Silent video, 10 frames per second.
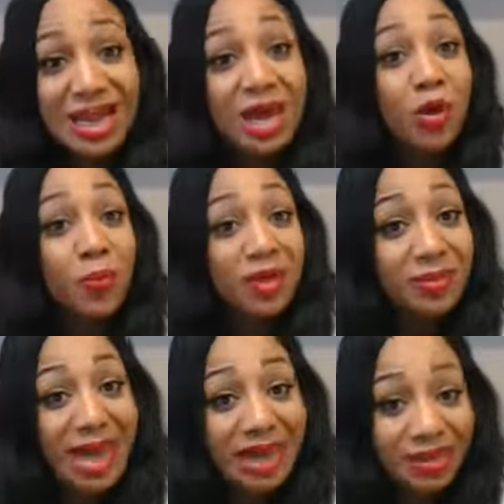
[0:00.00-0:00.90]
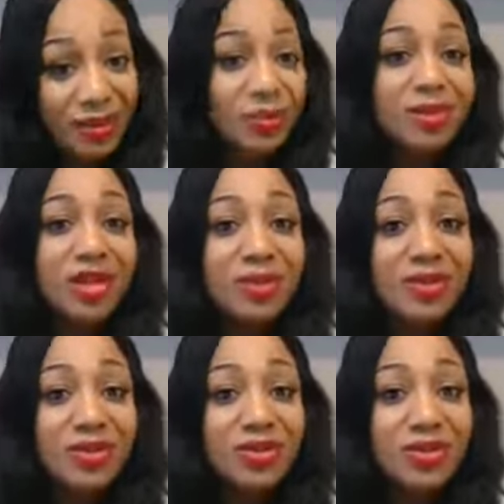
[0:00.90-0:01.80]
I opened up Catalyst Real Estate
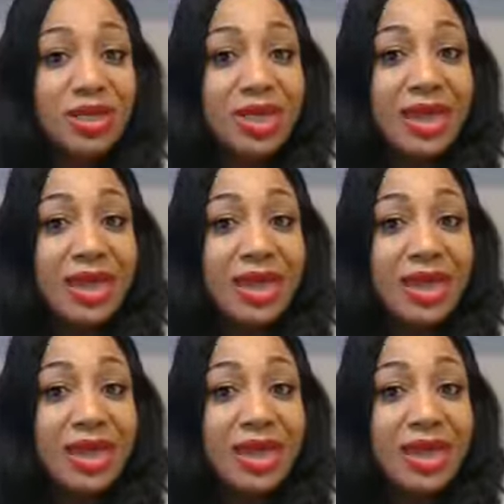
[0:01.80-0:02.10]
Professionals,